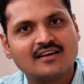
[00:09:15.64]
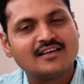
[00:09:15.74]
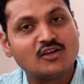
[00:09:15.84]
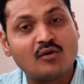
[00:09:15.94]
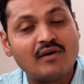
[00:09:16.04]

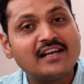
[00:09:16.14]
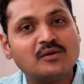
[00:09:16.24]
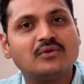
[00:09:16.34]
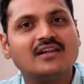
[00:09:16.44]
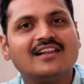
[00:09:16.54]
your
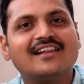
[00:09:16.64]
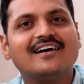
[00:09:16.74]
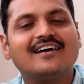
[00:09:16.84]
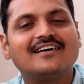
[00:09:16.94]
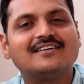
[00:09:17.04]

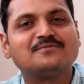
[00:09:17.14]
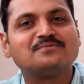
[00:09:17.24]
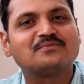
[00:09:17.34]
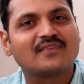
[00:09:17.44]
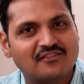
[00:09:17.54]
valuable
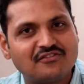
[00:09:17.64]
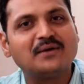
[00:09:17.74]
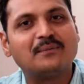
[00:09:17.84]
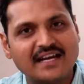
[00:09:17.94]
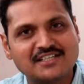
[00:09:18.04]

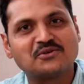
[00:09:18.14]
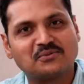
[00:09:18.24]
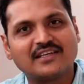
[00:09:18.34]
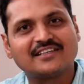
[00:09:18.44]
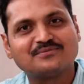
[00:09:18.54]
feedback to
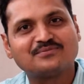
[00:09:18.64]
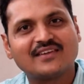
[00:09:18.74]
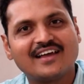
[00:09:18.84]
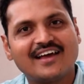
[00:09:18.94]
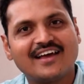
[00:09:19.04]
me,
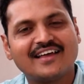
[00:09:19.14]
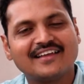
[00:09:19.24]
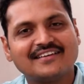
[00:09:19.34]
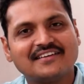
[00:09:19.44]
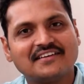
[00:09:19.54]

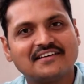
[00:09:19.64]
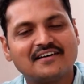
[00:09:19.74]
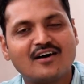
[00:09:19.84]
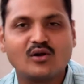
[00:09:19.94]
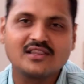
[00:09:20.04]
and
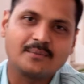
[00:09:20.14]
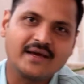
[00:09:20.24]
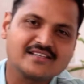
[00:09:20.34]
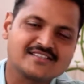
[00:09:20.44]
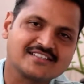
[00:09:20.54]
all the
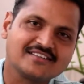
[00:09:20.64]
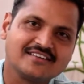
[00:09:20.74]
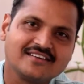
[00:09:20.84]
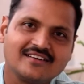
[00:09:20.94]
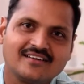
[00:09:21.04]
best.
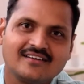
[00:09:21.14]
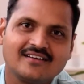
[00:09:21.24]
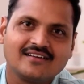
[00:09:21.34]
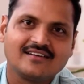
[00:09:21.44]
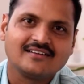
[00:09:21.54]

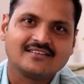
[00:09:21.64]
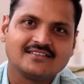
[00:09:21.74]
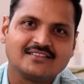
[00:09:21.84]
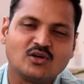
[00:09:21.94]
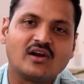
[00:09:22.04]

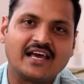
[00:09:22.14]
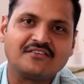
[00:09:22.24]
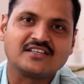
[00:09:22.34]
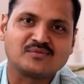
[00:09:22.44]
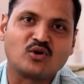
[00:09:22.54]
Your
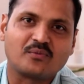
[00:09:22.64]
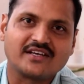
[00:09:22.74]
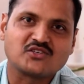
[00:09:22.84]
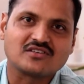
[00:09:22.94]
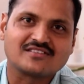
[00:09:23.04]
life is more
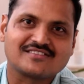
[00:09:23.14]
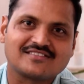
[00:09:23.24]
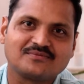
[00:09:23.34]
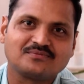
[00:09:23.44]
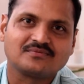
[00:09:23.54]

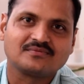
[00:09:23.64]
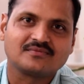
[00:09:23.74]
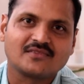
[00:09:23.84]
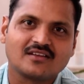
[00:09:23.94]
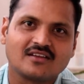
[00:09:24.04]
precious.
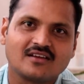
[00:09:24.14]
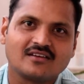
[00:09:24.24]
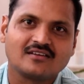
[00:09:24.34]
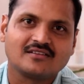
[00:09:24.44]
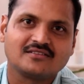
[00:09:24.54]

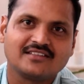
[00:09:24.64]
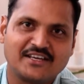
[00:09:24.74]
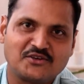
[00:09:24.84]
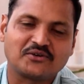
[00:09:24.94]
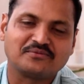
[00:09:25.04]

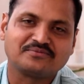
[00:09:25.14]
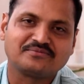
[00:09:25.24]
Thank you.